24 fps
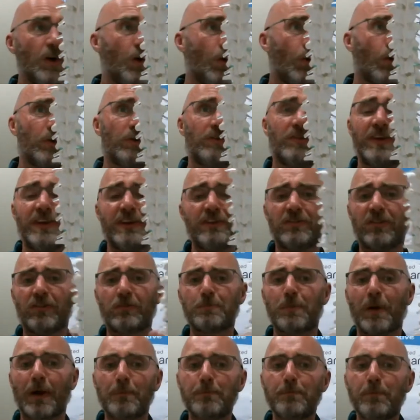or indeed
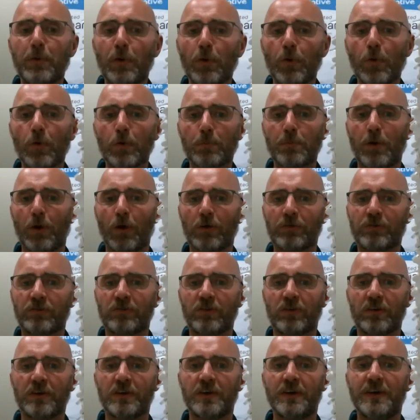just by poor
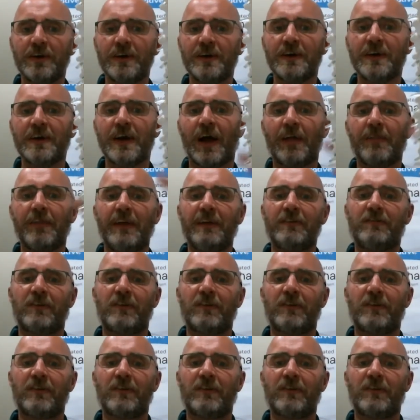posture. And these